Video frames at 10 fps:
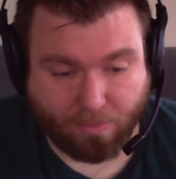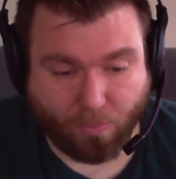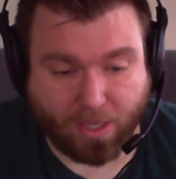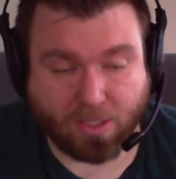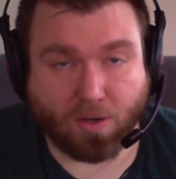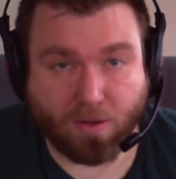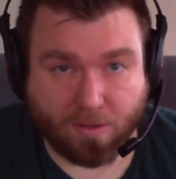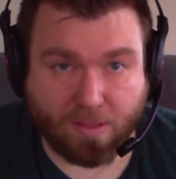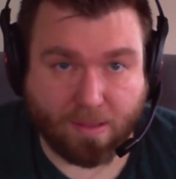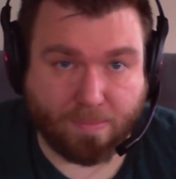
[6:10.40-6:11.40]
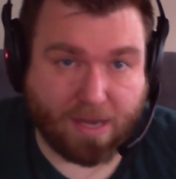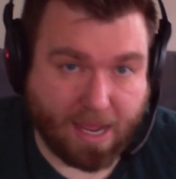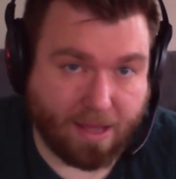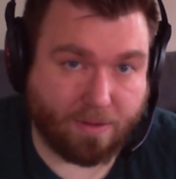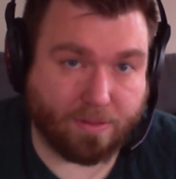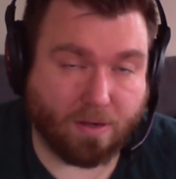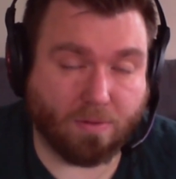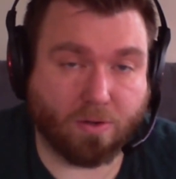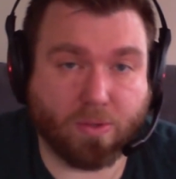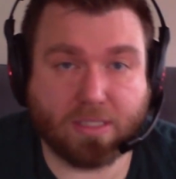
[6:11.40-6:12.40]
we turned them down their
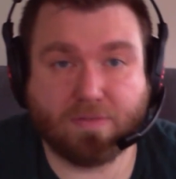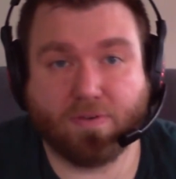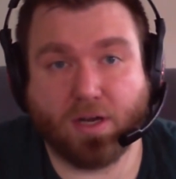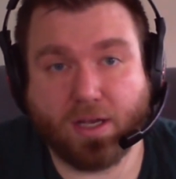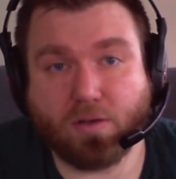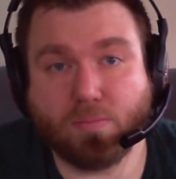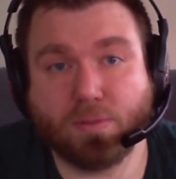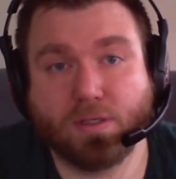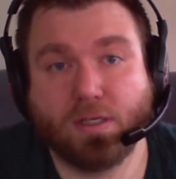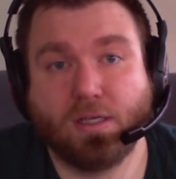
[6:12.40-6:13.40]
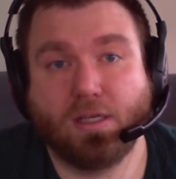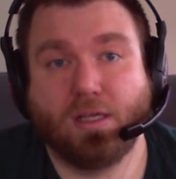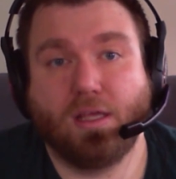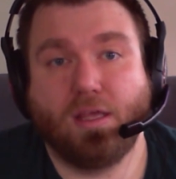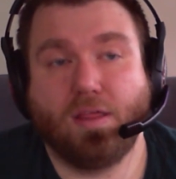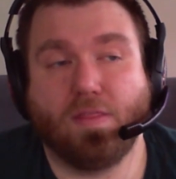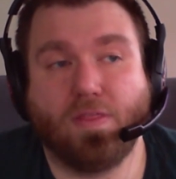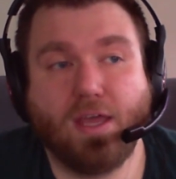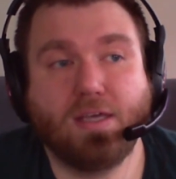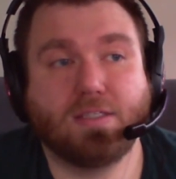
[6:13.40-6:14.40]
request for help,
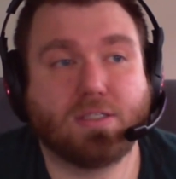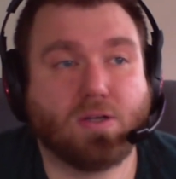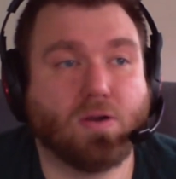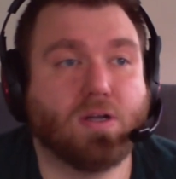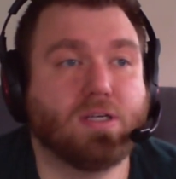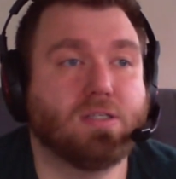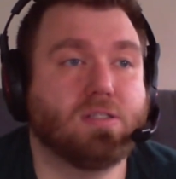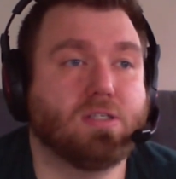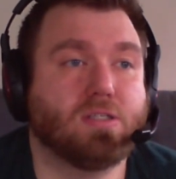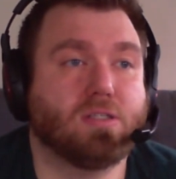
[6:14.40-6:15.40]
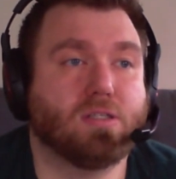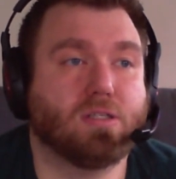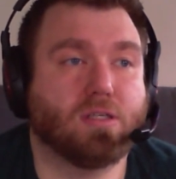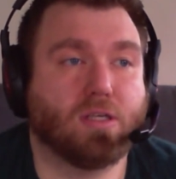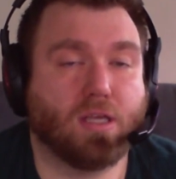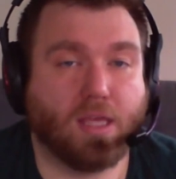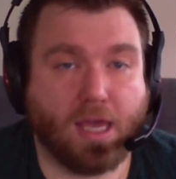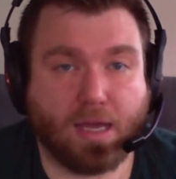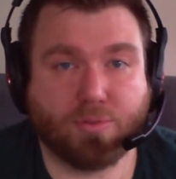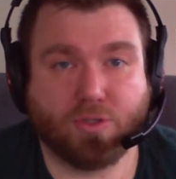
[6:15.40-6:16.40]
they started
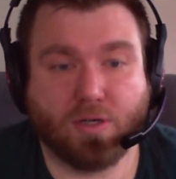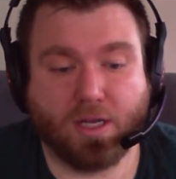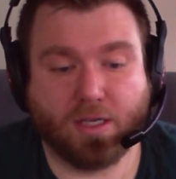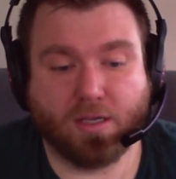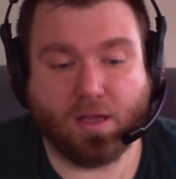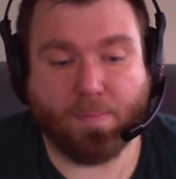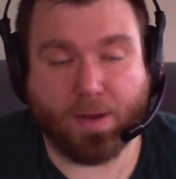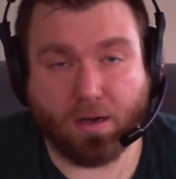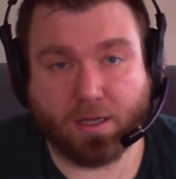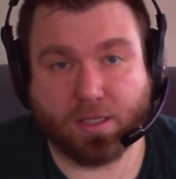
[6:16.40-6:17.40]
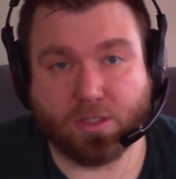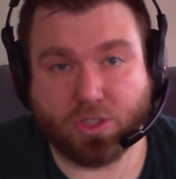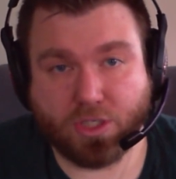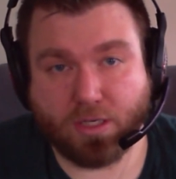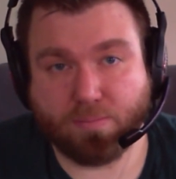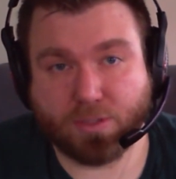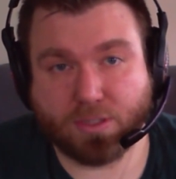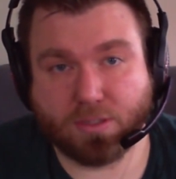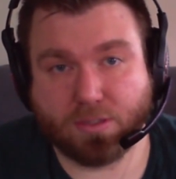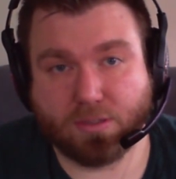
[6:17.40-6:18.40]
capturing American
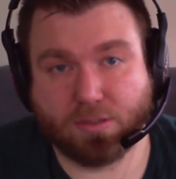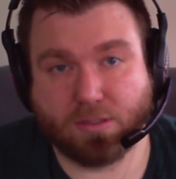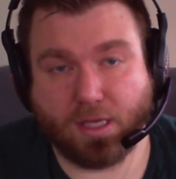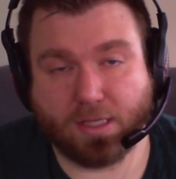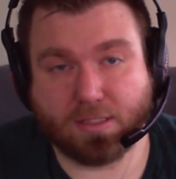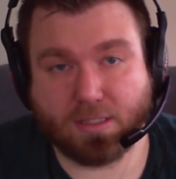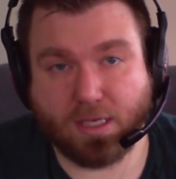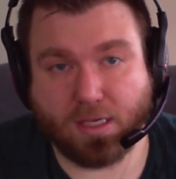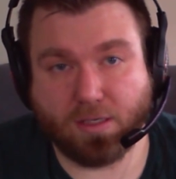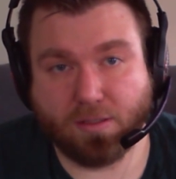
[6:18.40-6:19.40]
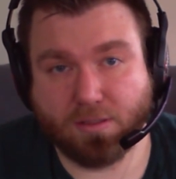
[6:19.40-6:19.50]
ships at sea